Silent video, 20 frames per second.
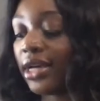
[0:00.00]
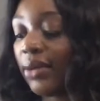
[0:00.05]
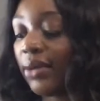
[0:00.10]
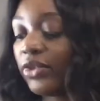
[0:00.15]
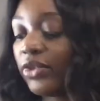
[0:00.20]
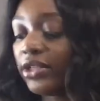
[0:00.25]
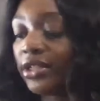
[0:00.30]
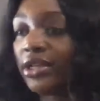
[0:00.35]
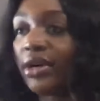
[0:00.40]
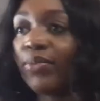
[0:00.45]
I'm
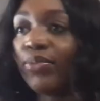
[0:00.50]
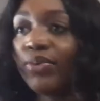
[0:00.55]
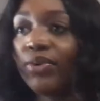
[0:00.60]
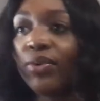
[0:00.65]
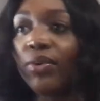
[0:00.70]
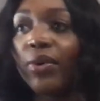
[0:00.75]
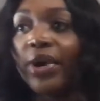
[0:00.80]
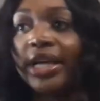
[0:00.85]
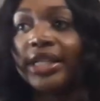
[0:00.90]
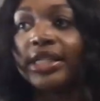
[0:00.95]
using a
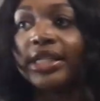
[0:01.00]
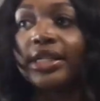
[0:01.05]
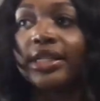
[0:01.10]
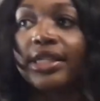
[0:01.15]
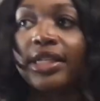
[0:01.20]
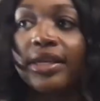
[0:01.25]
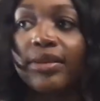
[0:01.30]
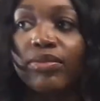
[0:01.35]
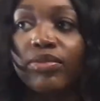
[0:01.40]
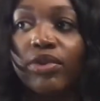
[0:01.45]
pointed
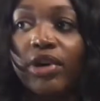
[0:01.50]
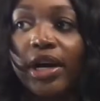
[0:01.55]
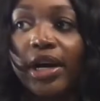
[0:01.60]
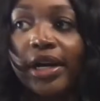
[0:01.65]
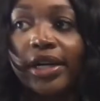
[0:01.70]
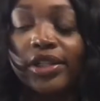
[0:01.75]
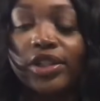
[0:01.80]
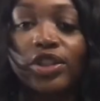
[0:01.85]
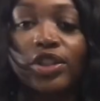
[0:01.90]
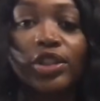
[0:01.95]
tip
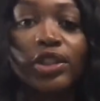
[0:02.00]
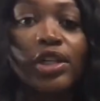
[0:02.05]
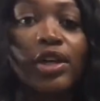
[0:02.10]
brush.